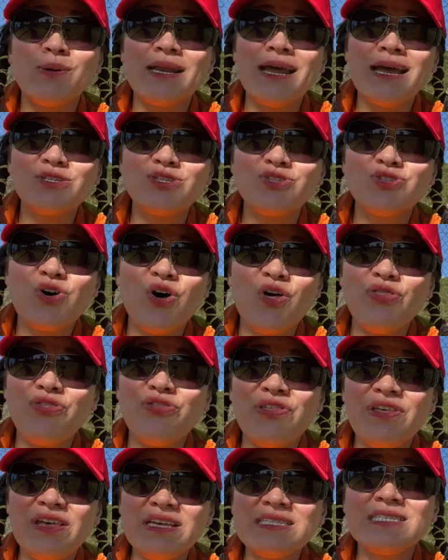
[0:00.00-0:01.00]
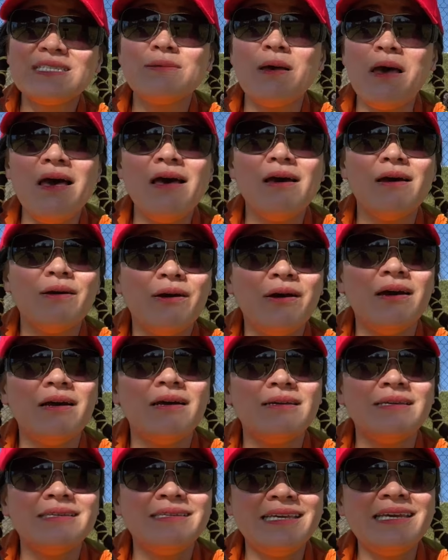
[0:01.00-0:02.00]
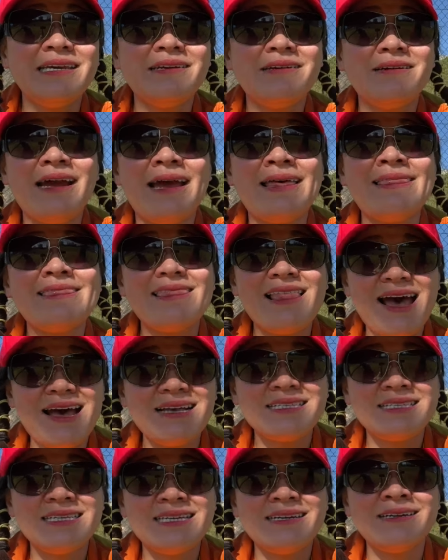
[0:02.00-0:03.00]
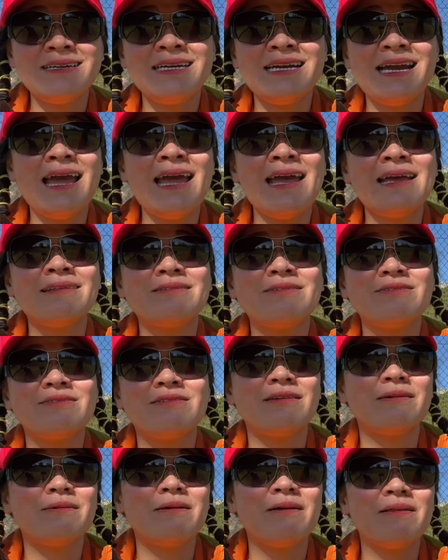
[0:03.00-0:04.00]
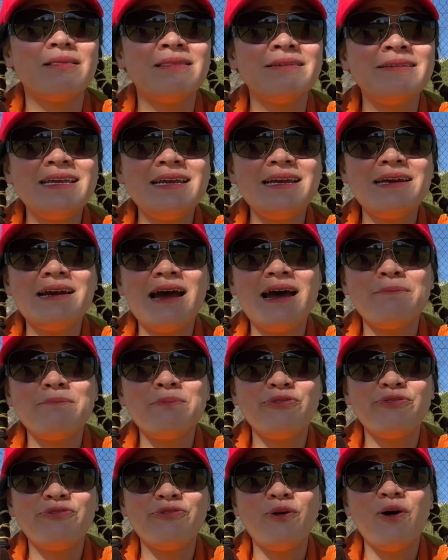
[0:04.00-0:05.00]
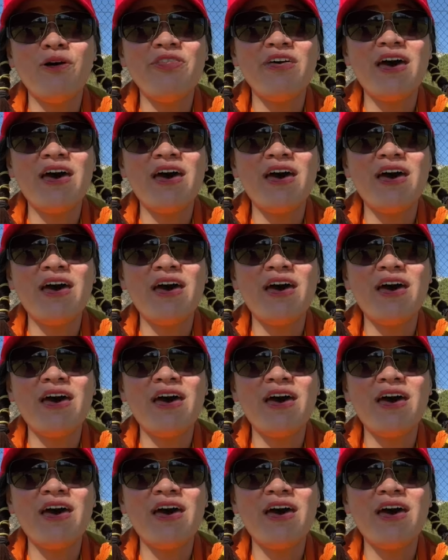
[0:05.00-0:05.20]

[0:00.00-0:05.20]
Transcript: what I saw this year and last year and the year before